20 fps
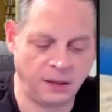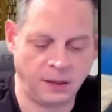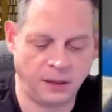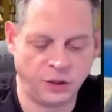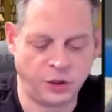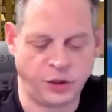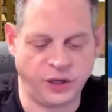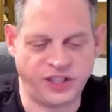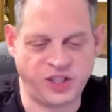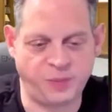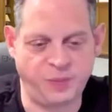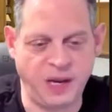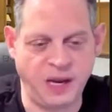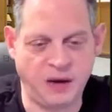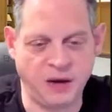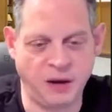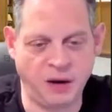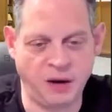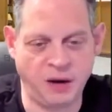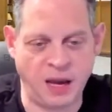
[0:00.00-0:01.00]
Tris
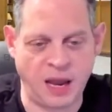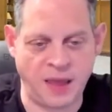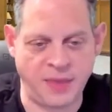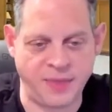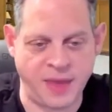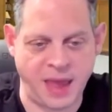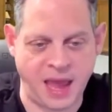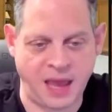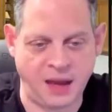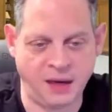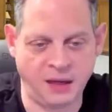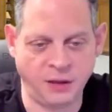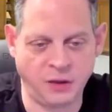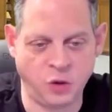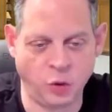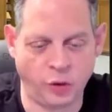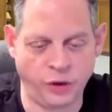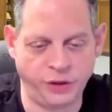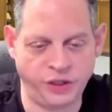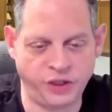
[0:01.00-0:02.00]
Speaker and that
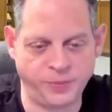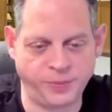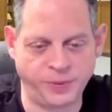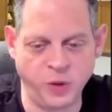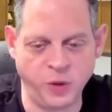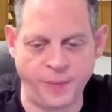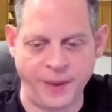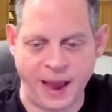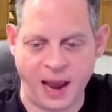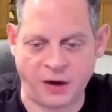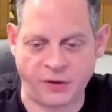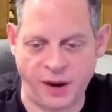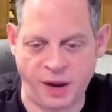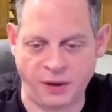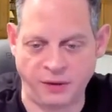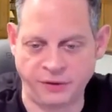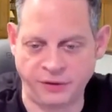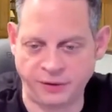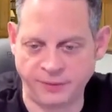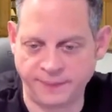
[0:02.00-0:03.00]
gorgeous blue
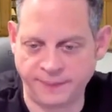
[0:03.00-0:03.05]
background.